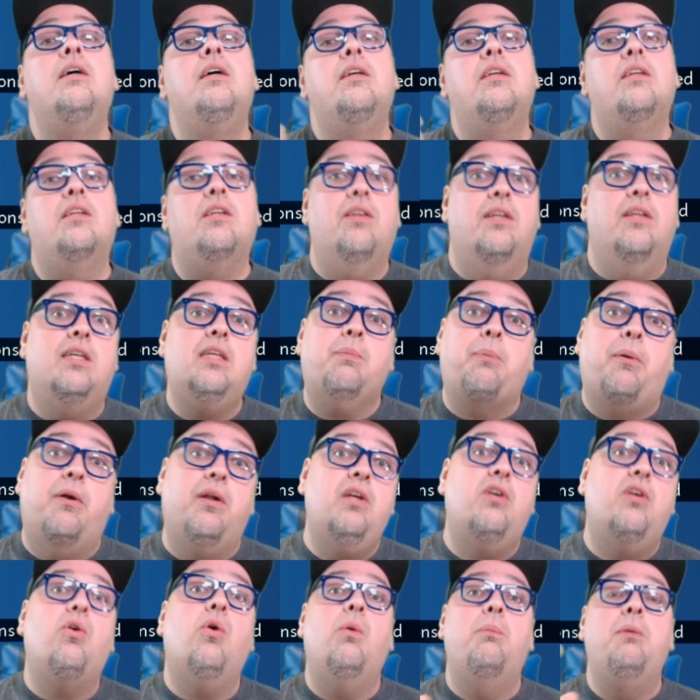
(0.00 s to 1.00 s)
So this is pretty
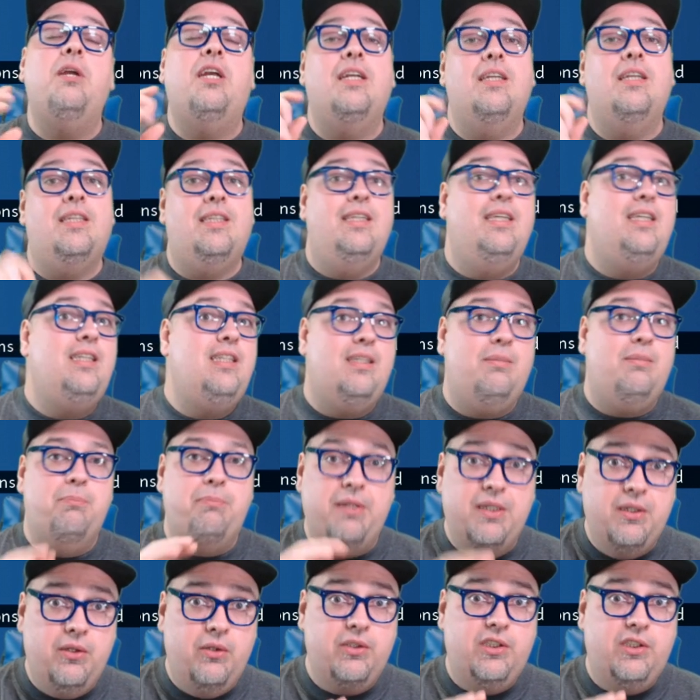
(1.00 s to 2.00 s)
cool because these
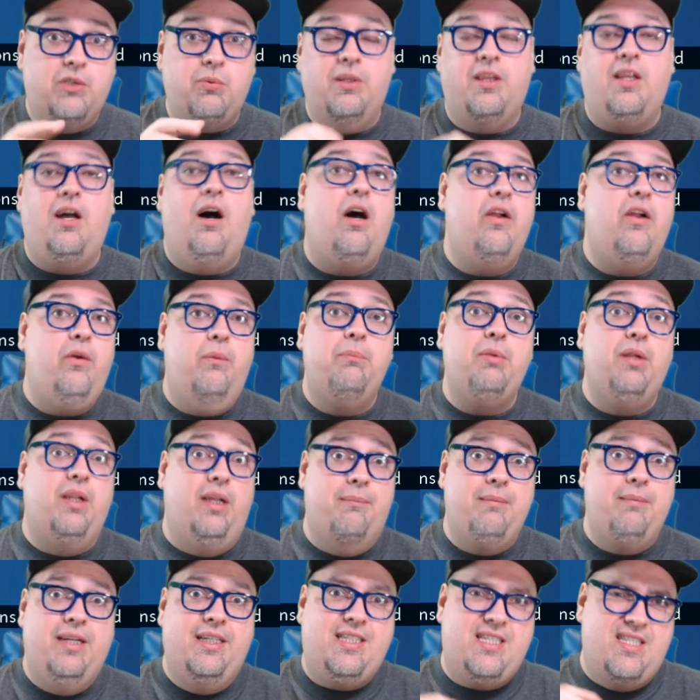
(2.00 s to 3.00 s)
builds with
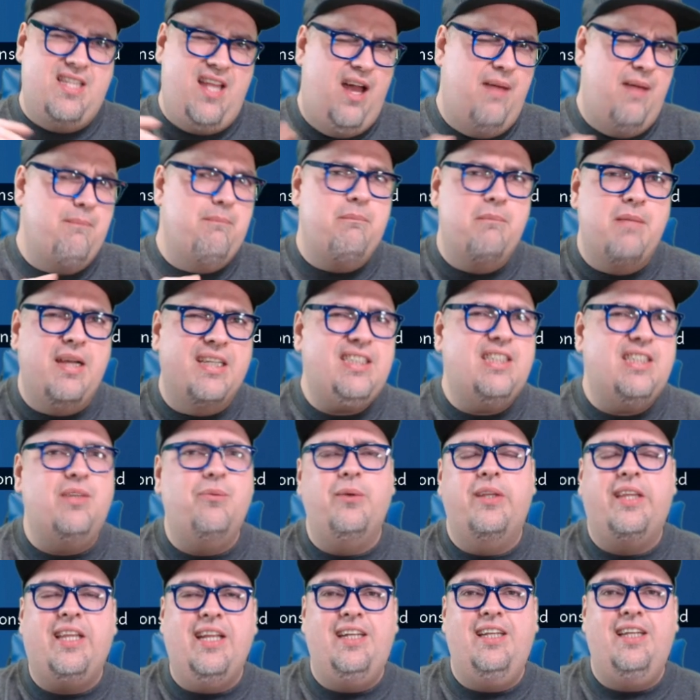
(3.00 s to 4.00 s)
AutoBleem, it's not messing
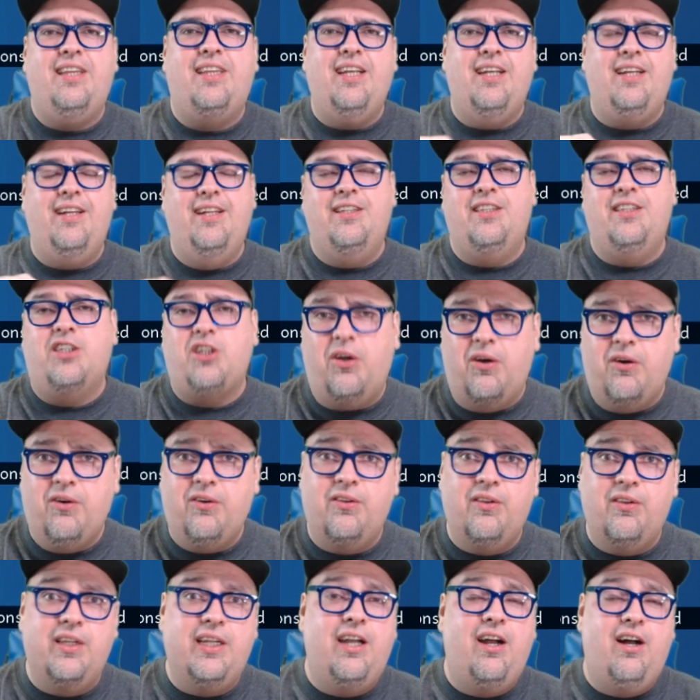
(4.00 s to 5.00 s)
with anything
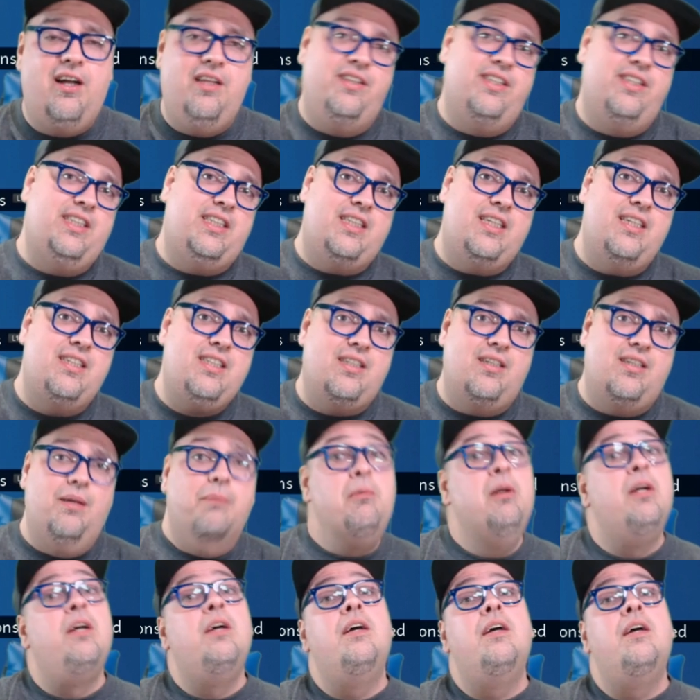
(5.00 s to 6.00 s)
internally on the system.
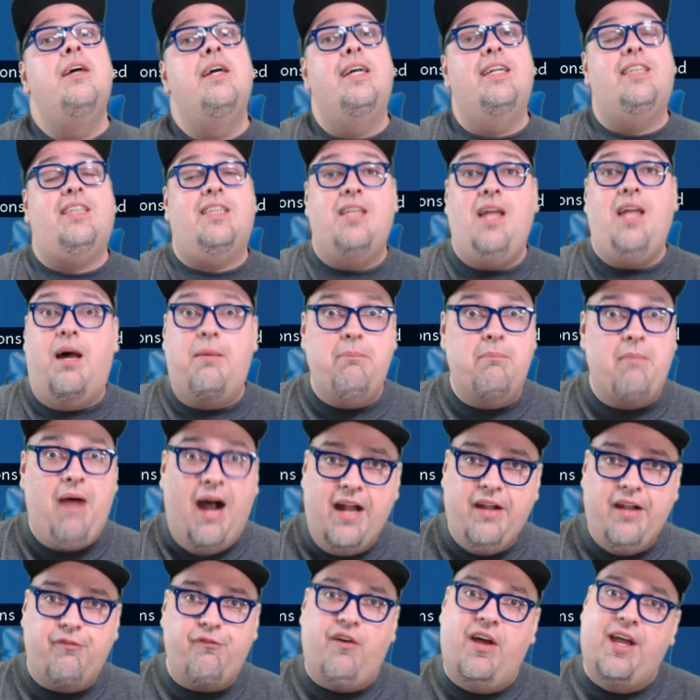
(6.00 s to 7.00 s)
It's not
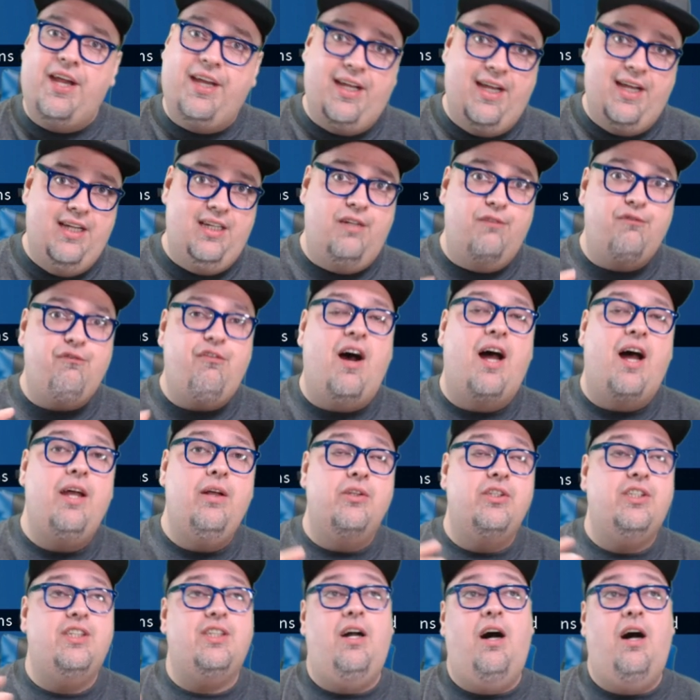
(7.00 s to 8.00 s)
modifying any
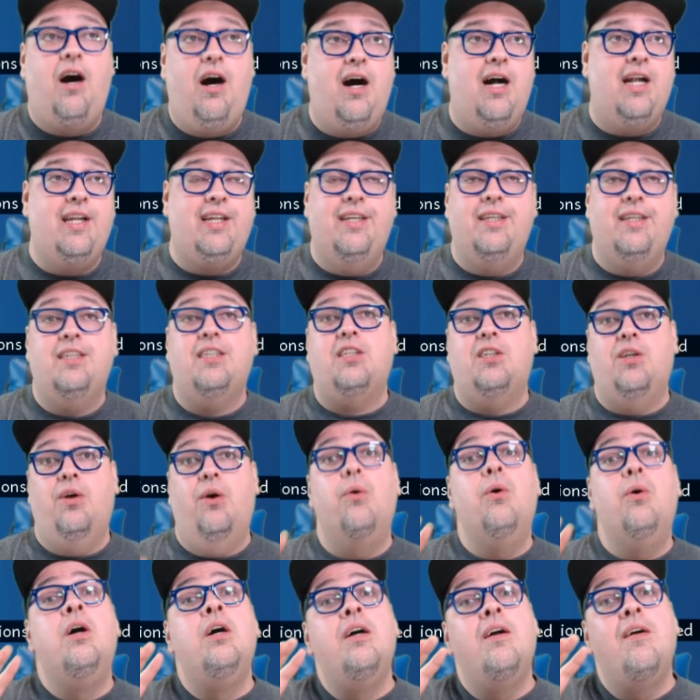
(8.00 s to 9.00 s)
files on it,
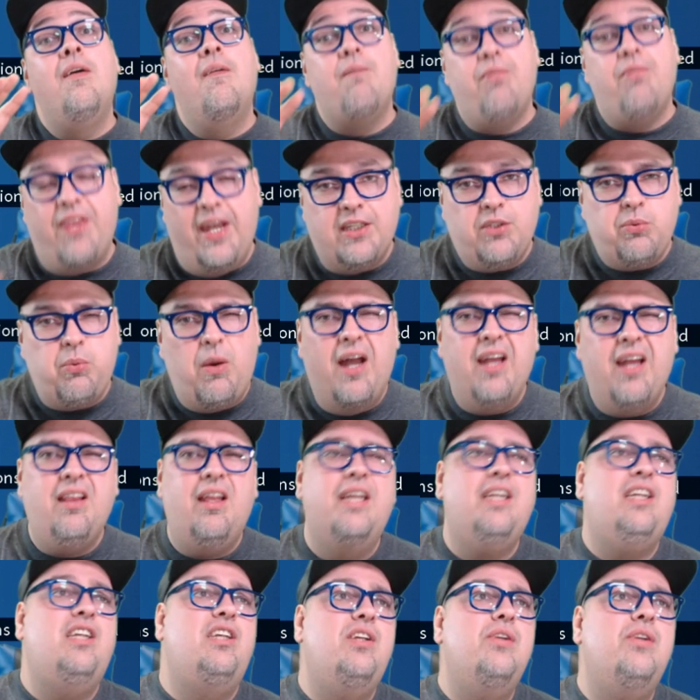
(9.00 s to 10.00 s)
so that's why I
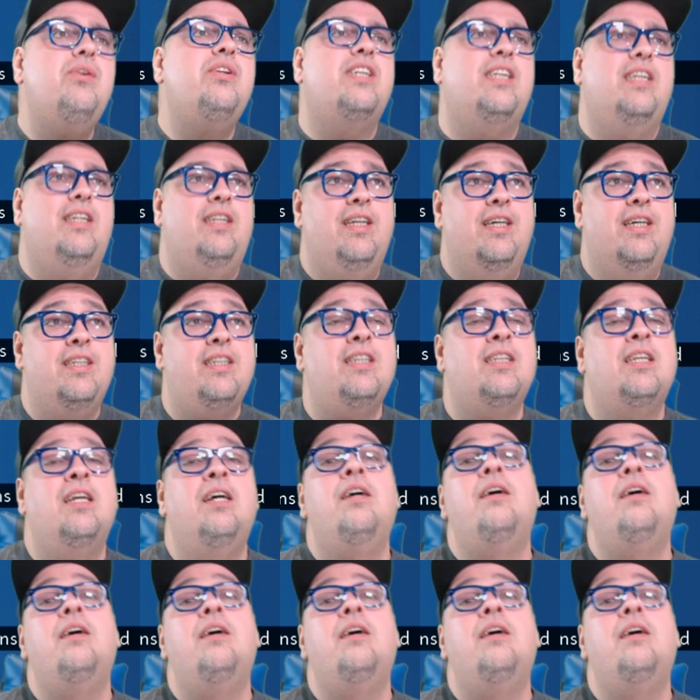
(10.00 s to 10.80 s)
like using this.